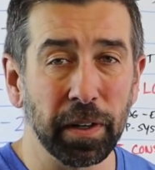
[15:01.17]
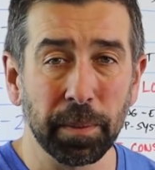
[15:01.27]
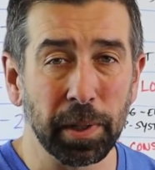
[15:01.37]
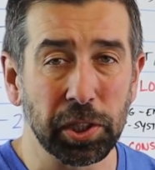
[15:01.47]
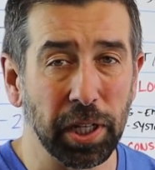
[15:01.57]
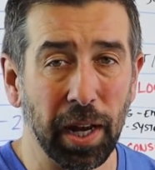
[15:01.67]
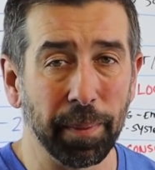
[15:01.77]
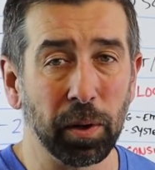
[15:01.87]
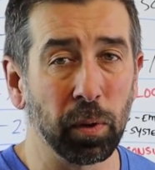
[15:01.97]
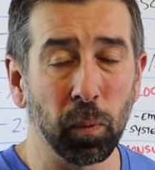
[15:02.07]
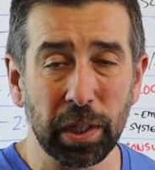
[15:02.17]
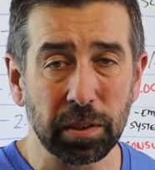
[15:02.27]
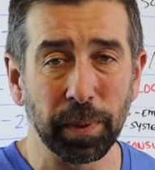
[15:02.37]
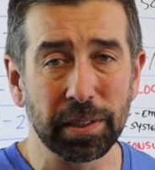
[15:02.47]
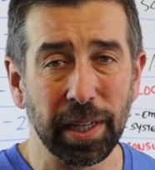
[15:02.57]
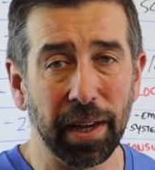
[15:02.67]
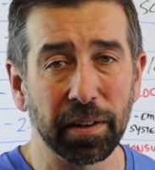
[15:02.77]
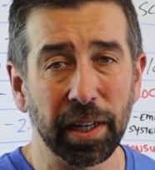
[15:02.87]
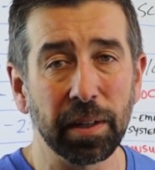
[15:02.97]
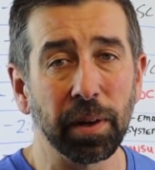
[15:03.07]
very much time. I don't want to waste my
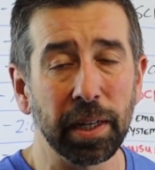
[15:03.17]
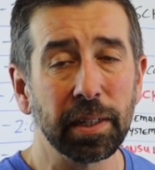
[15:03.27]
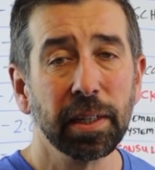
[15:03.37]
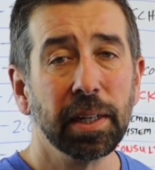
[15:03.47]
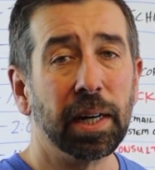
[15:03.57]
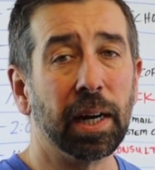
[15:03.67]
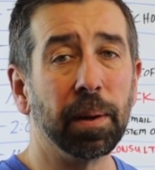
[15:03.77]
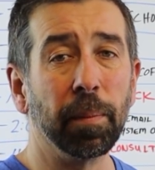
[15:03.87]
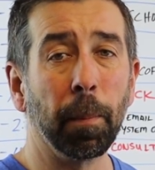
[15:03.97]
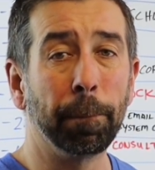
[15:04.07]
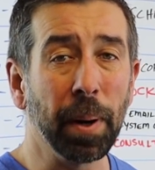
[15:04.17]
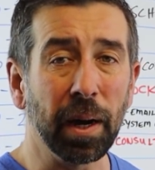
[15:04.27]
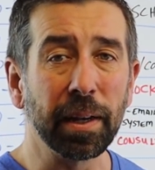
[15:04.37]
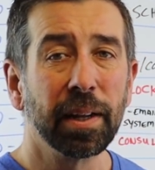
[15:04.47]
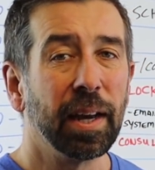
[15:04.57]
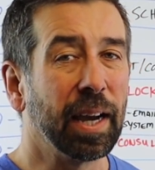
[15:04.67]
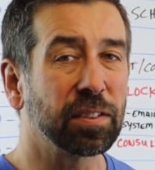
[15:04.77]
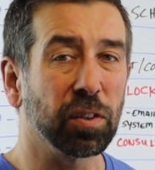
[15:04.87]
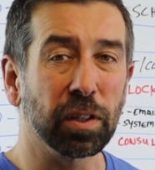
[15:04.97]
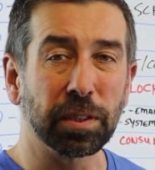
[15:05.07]
Saturday, right? But I
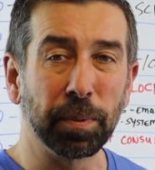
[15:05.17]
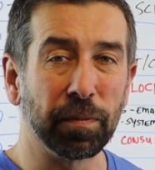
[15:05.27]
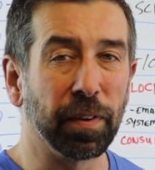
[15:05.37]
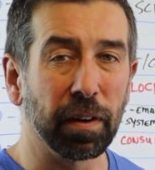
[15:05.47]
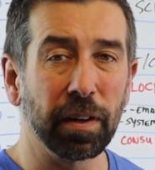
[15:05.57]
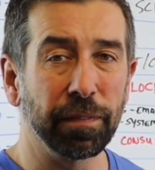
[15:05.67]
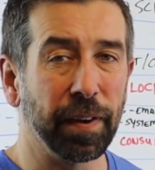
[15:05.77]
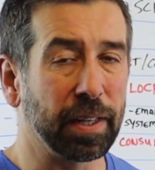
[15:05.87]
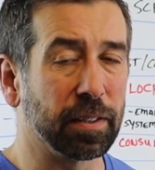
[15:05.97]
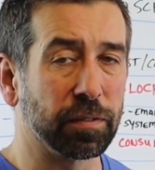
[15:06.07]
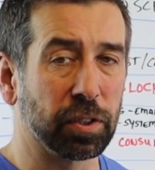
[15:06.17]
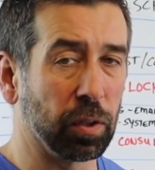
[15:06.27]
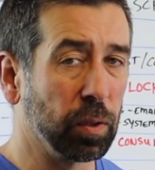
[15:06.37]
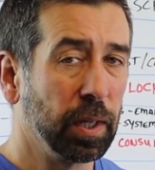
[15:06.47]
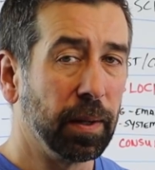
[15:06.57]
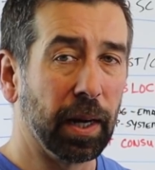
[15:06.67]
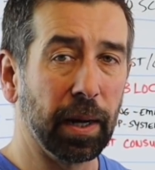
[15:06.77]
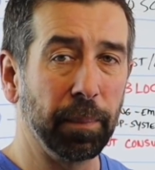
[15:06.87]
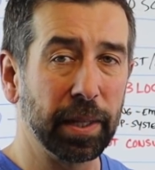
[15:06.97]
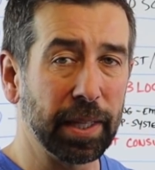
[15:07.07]
saw it to be very effective. So
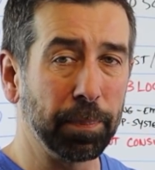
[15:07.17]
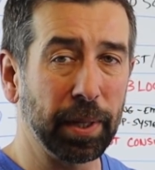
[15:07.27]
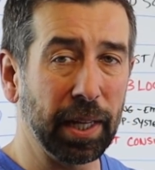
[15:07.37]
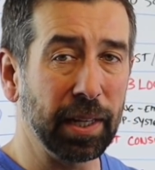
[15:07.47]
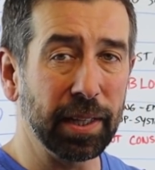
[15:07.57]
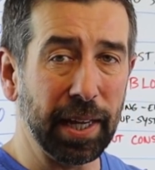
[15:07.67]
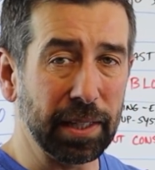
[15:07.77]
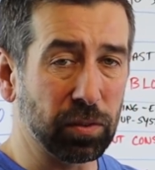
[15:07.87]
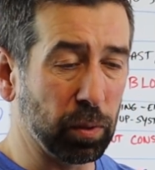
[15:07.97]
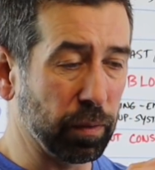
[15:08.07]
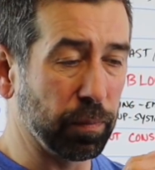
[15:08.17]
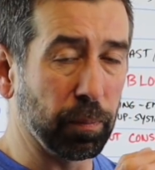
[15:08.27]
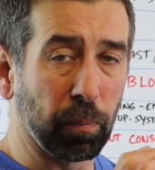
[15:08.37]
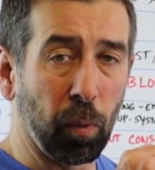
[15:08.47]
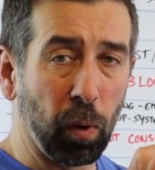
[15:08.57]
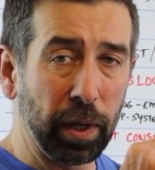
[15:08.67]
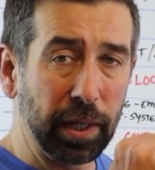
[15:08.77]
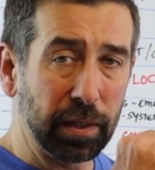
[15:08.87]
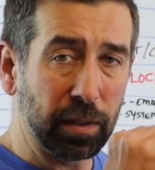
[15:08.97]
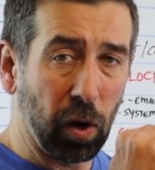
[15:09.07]
at the beginning of that sort of
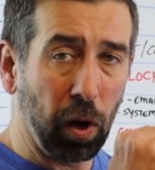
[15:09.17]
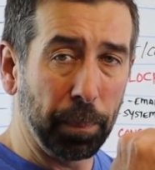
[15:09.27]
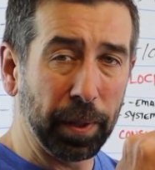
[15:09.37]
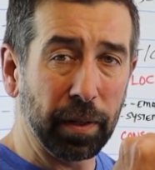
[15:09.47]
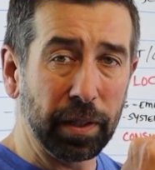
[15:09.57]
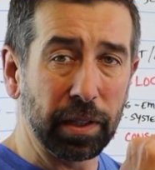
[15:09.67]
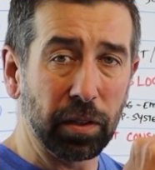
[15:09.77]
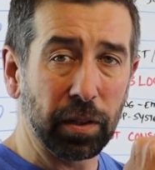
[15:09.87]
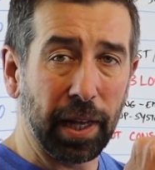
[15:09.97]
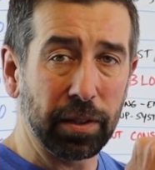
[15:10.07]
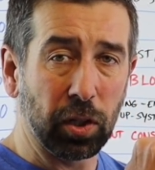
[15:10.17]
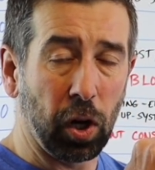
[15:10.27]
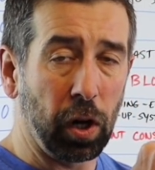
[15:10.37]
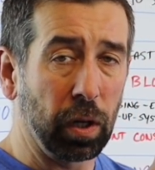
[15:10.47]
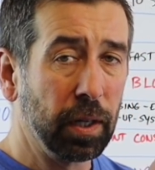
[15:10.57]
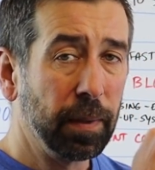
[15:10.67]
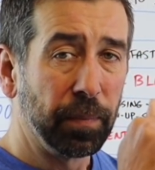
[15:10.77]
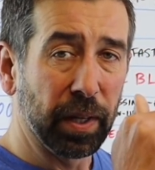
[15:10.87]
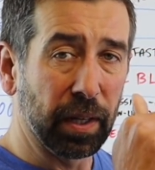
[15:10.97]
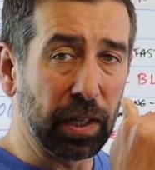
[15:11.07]
morning call period that you're allowed to call,
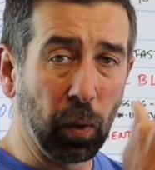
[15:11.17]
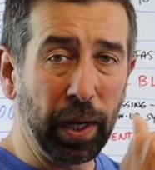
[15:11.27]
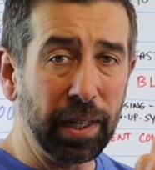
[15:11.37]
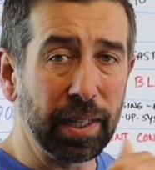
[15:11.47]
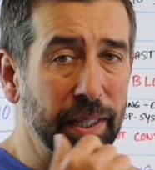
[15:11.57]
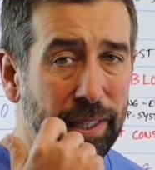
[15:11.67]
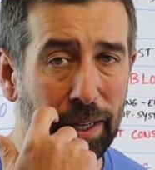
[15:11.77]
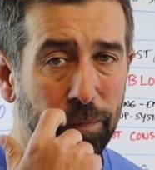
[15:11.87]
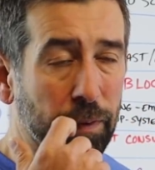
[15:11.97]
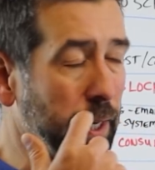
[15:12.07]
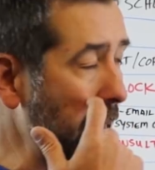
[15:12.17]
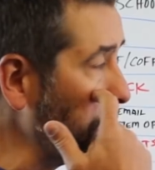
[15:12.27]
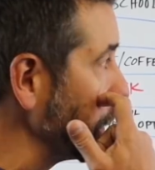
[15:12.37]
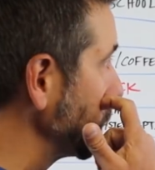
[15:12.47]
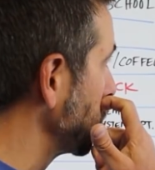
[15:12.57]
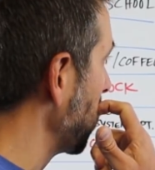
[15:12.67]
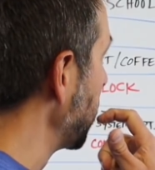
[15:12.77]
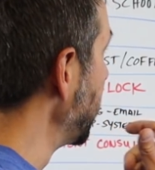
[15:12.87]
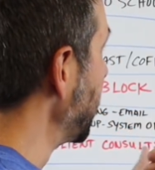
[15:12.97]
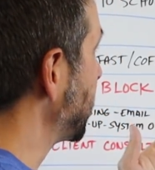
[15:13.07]
go ahead and hit that for an hour or
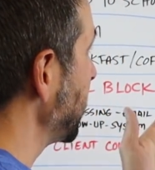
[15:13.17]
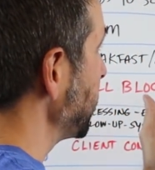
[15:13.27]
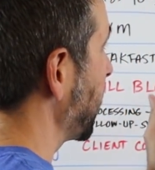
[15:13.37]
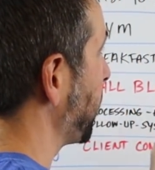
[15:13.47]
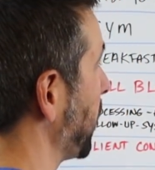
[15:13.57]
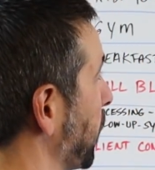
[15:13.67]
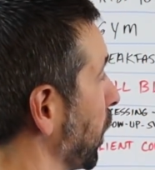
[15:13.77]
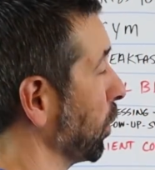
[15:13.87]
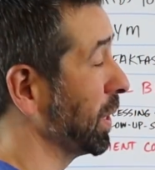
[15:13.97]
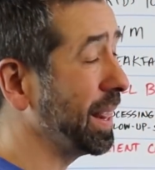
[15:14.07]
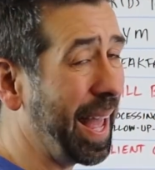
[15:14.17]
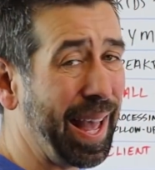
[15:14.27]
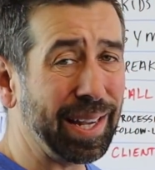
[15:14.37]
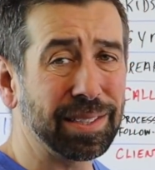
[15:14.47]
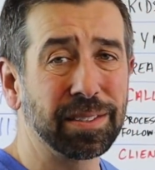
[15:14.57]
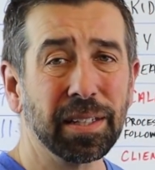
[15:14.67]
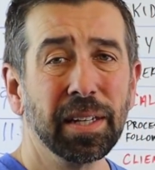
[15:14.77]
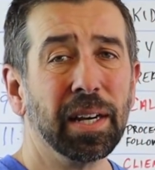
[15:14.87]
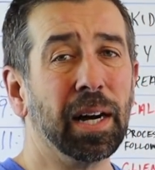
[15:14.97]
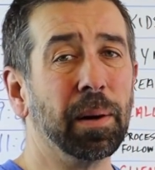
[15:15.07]
so. It seems like people are relaxed.
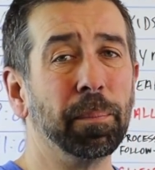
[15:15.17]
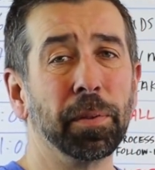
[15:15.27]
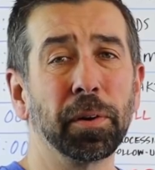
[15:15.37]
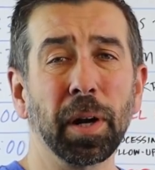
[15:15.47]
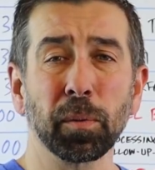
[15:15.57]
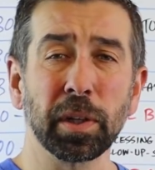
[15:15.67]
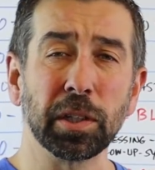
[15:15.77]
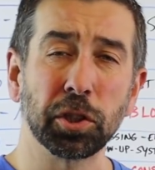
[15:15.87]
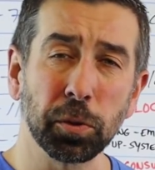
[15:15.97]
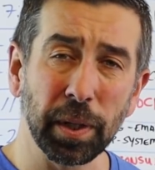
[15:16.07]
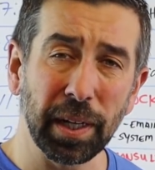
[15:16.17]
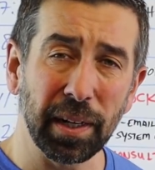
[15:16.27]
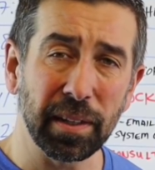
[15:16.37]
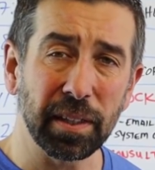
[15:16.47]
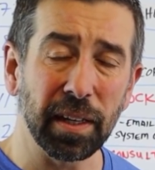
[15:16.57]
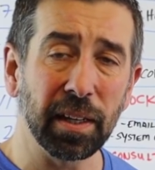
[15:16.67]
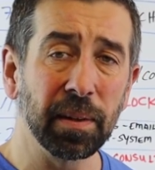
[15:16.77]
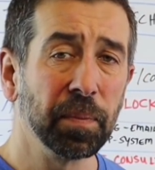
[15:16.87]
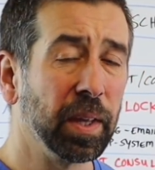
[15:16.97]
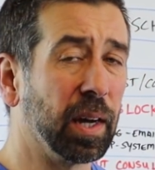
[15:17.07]
They're not really doing
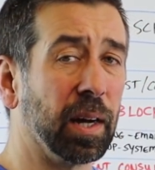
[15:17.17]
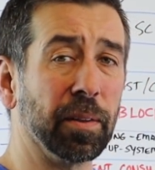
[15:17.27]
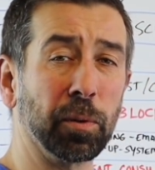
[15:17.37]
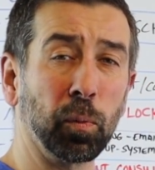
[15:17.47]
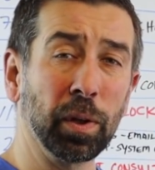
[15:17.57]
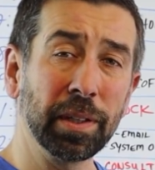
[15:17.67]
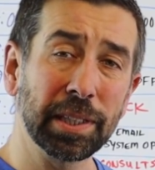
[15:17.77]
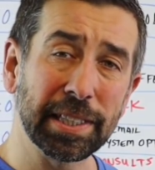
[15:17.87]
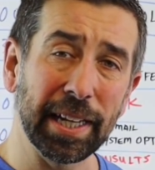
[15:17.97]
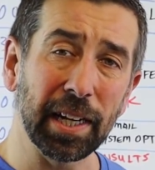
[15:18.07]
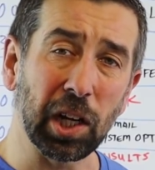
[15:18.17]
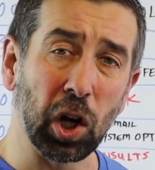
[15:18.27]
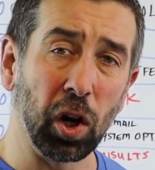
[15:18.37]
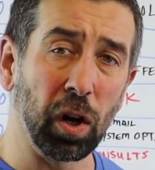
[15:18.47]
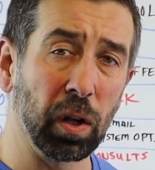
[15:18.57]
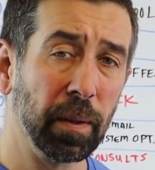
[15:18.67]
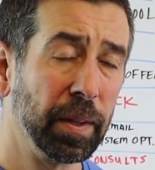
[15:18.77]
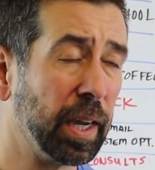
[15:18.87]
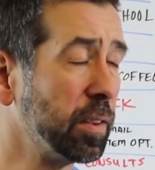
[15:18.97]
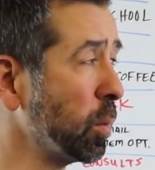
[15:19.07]
anything. They're willing to take a
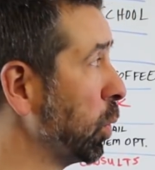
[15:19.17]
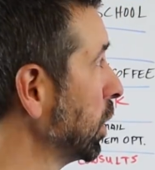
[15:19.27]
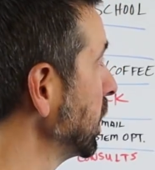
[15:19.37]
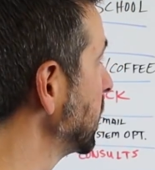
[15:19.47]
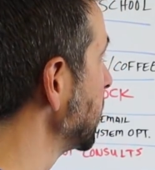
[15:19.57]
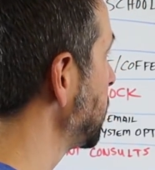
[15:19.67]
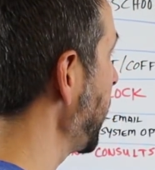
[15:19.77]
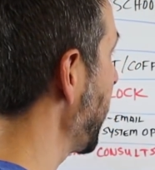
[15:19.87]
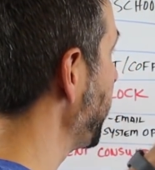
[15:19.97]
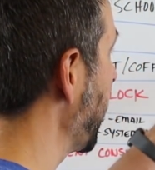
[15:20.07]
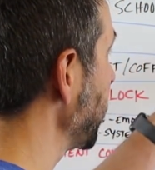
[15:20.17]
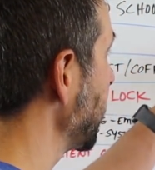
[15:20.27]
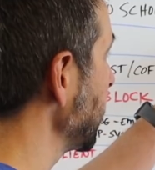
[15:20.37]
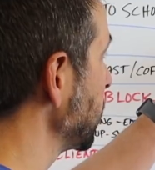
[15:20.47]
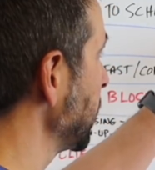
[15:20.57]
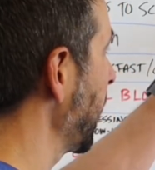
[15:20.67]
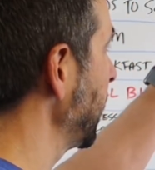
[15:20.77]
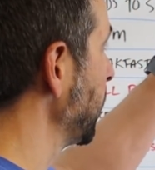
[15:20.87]
call, and they're willing to chat about things. You're not